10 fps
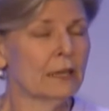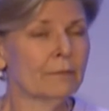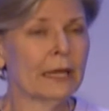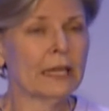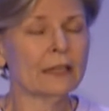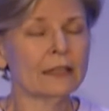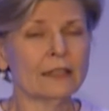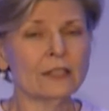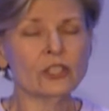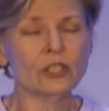but
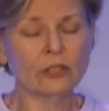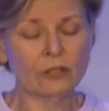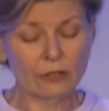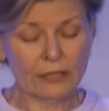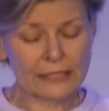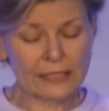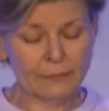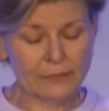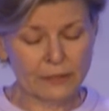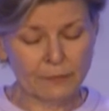this year it
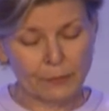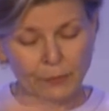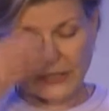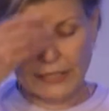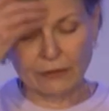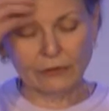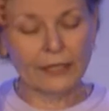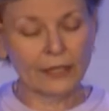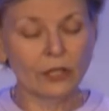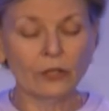seems to be
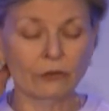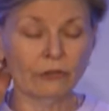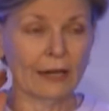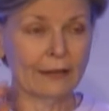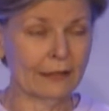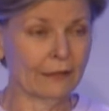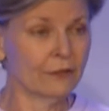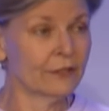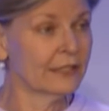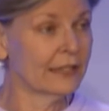particularly acute, and I think
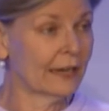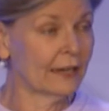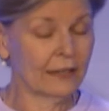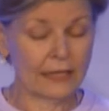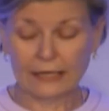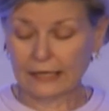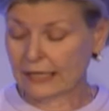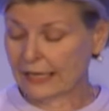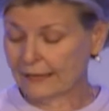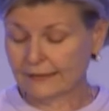there's data that
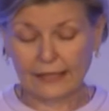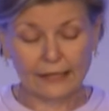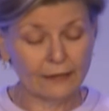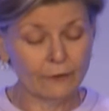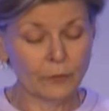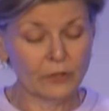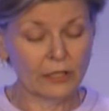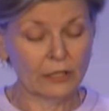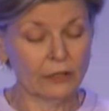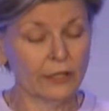indicates that it is
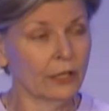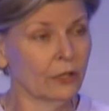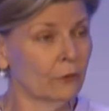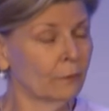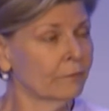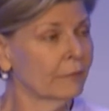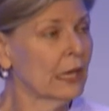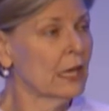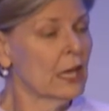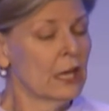particularly acute.
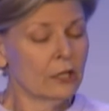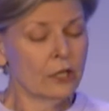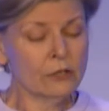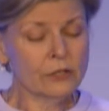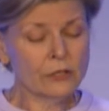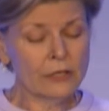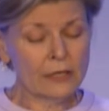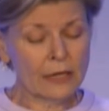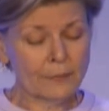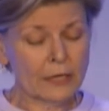Those are
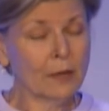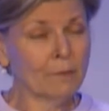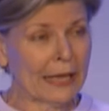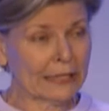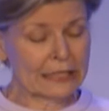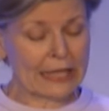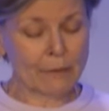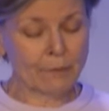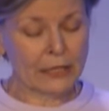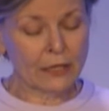I'm going to come back to
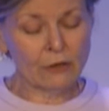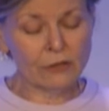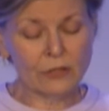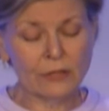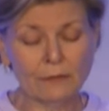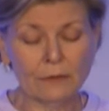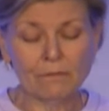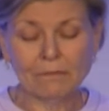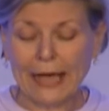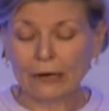that, but those are the
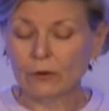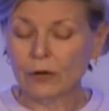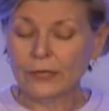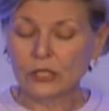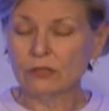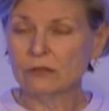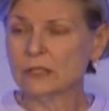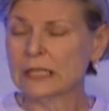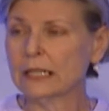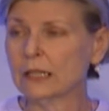macro
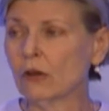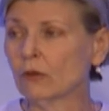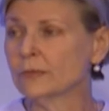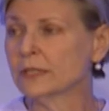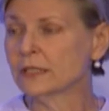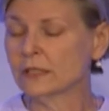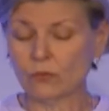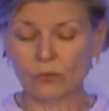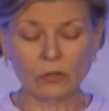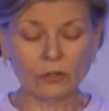issues. And in the
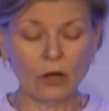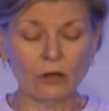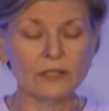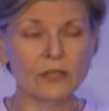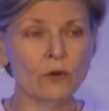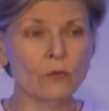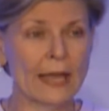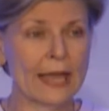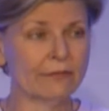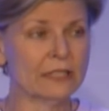homelessness world also, we
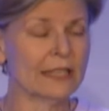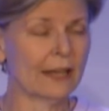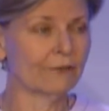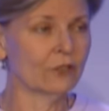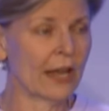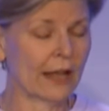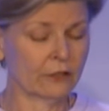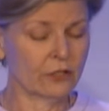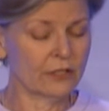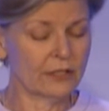have a set of
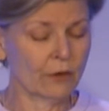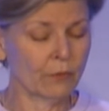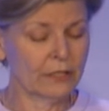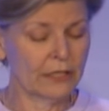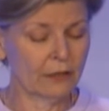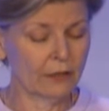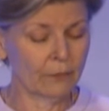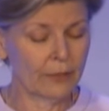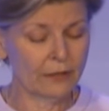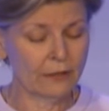challenges that we're
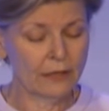dealing with.